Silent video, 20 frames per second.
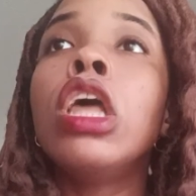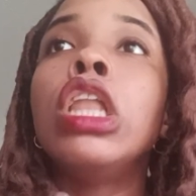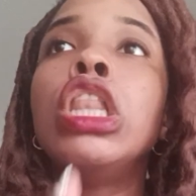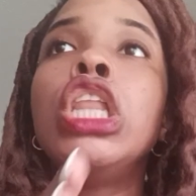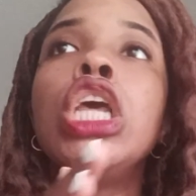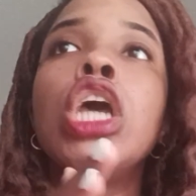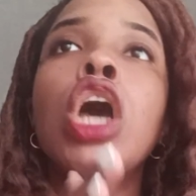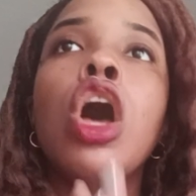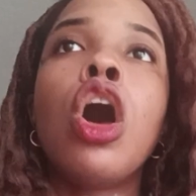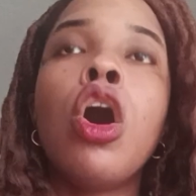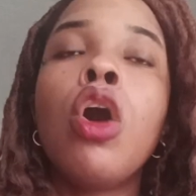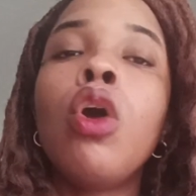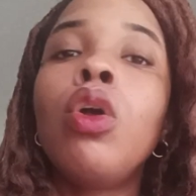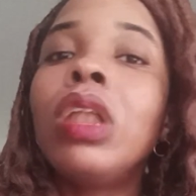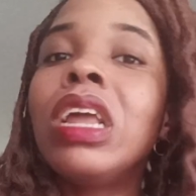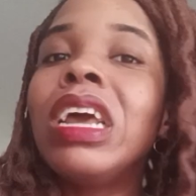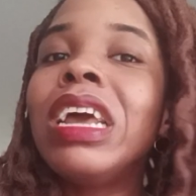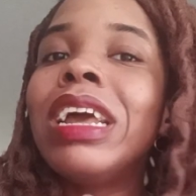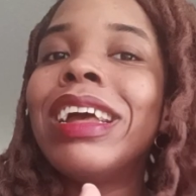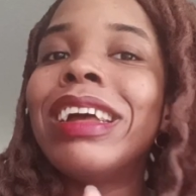The
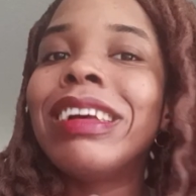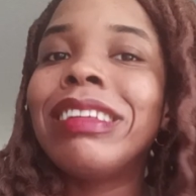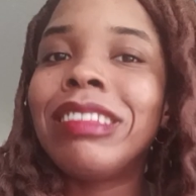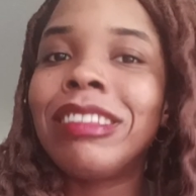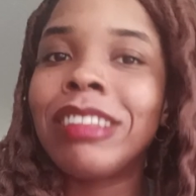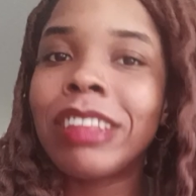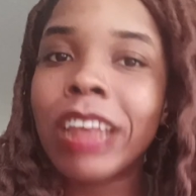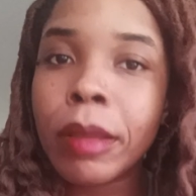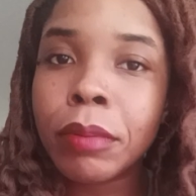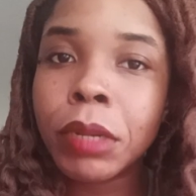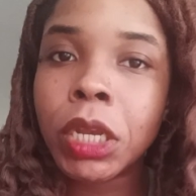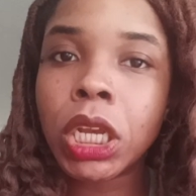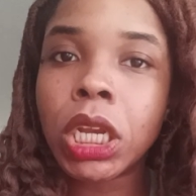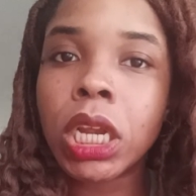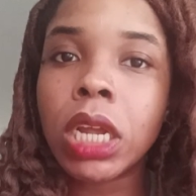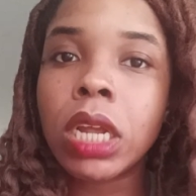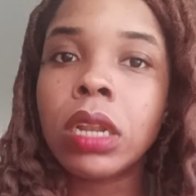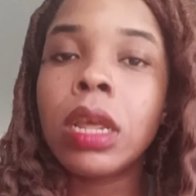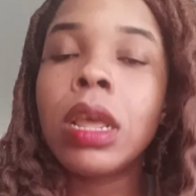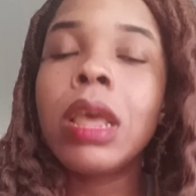only
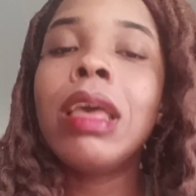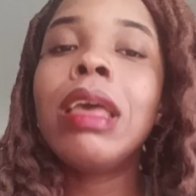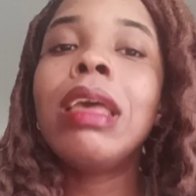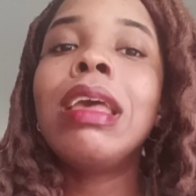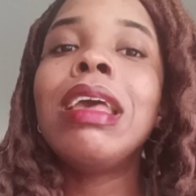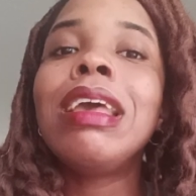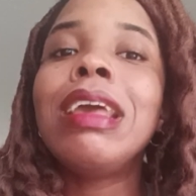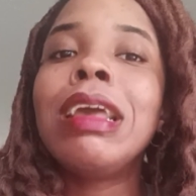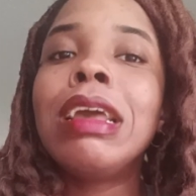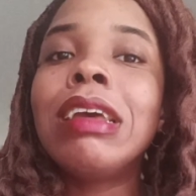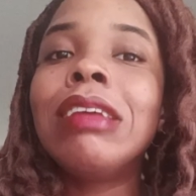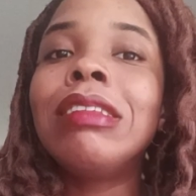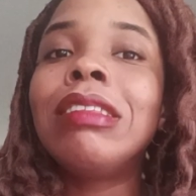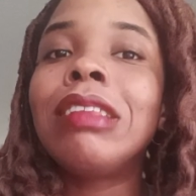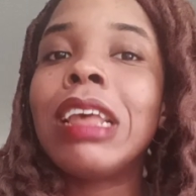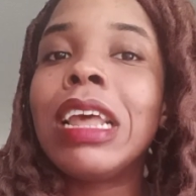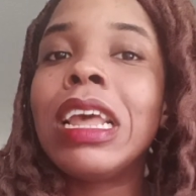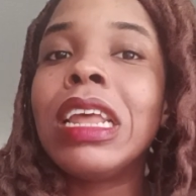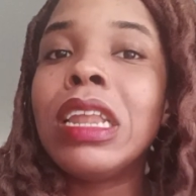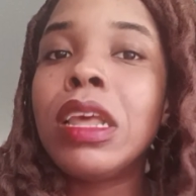exception is
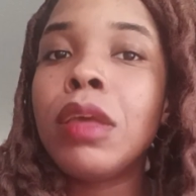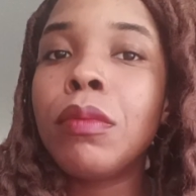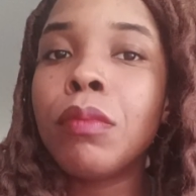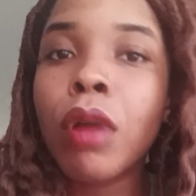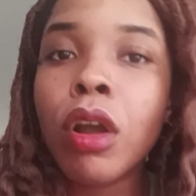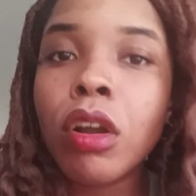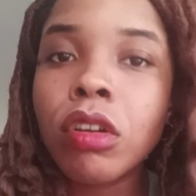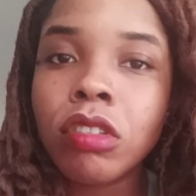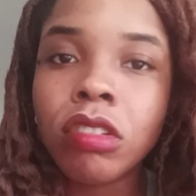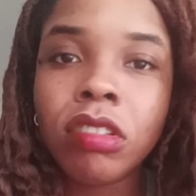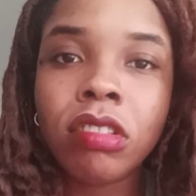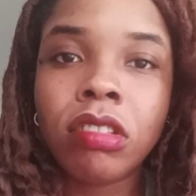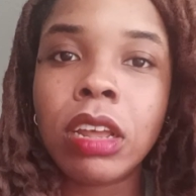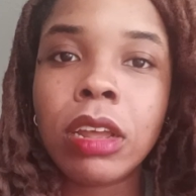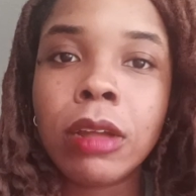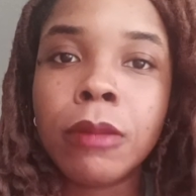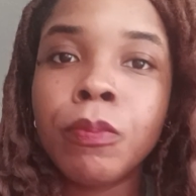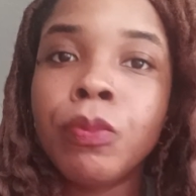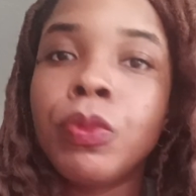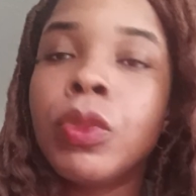an emergency.